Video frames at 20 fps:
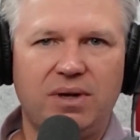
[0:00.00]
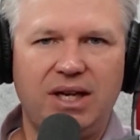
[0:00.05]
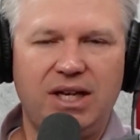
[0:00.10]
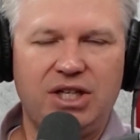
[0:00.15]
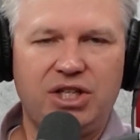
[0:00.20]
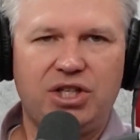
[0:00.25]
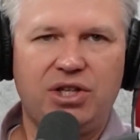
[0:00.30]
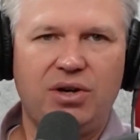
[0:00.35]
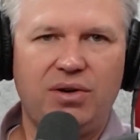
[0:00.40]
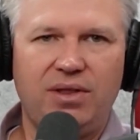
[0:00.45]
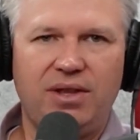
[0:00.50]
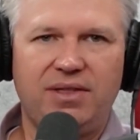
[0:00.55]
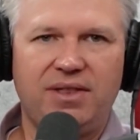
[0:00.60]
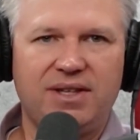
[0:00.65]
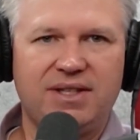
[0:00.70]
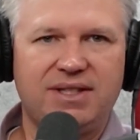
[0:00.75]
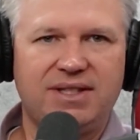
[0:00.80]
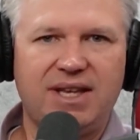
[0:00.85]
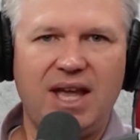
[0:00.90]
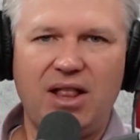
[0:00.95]
ensure that the
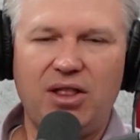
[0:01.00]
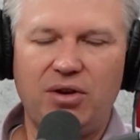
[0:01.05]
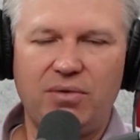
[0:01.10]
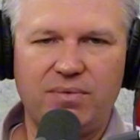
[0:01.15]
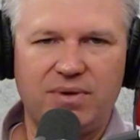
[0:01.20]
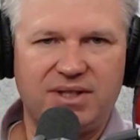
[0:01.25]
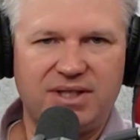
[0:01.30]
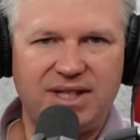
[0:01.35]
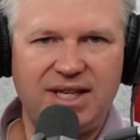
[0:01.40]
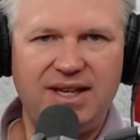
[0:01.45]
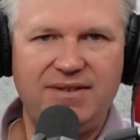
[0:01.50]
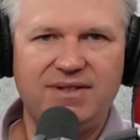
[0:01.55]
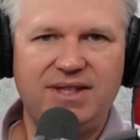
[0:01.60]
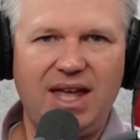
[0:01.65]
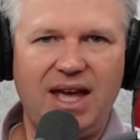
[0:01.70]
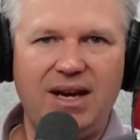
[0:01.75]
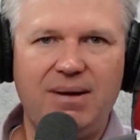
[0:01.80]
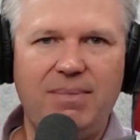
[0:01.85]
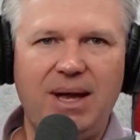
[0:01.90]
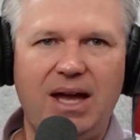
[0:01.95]
seller receives
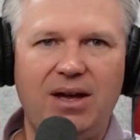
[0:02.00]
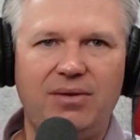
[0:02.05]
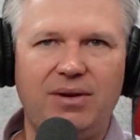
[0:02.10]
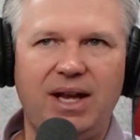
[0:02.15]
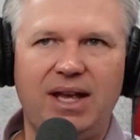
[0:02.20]
that amount